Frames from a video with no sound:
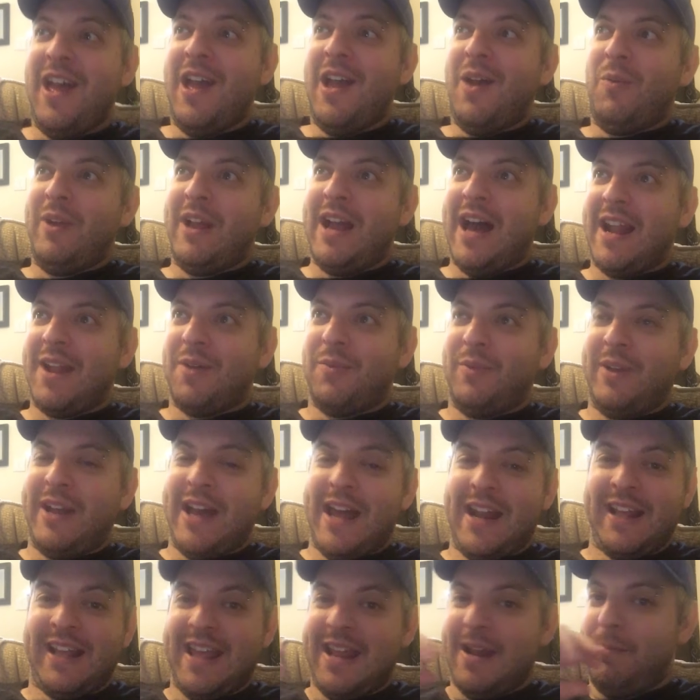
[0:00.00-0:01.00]
We gotta we
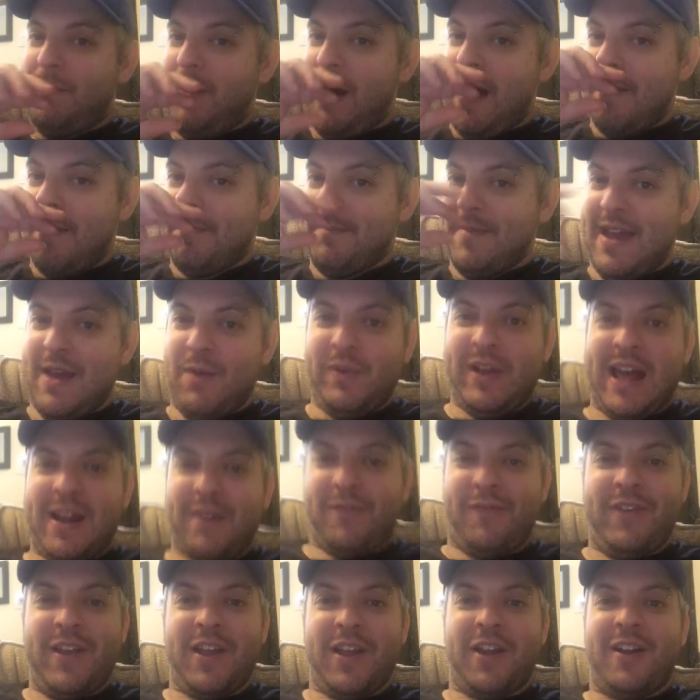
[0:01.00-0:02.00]
gotta get him up, man. We
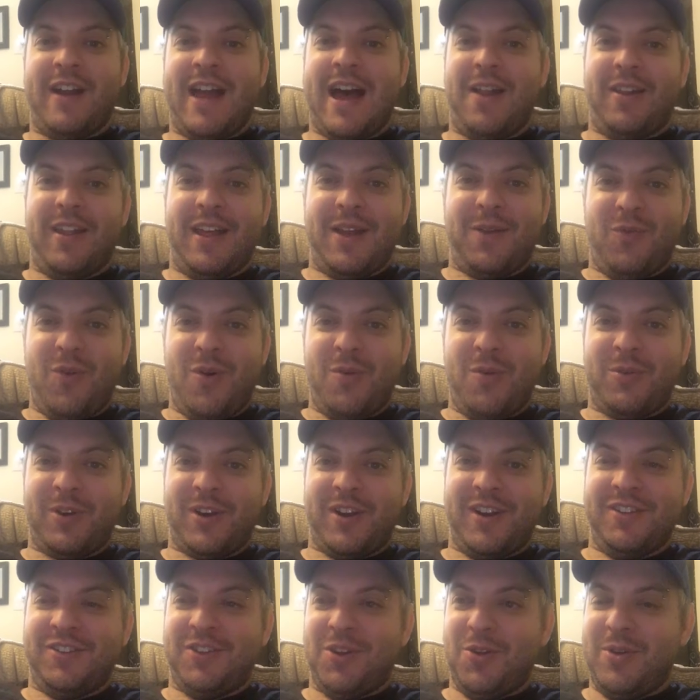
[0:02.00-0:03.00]
gotta figure out like what we're
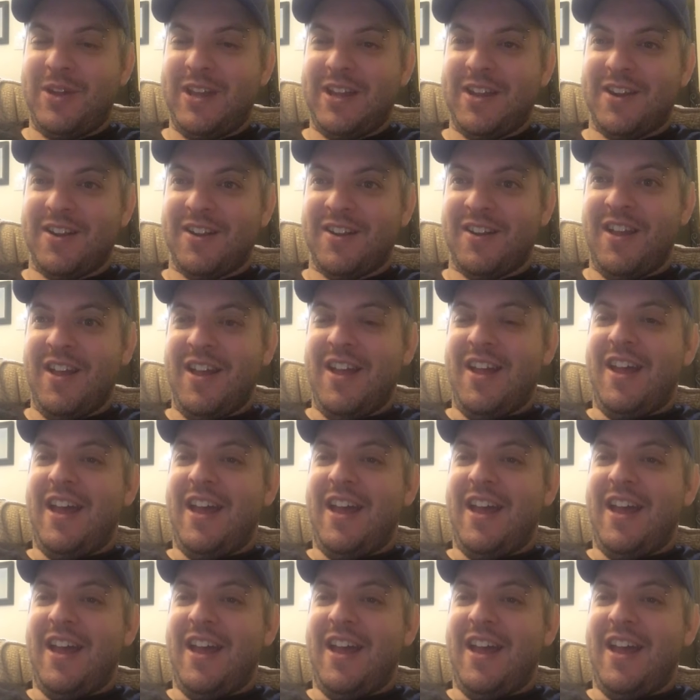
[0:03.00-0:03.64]
gonna do here."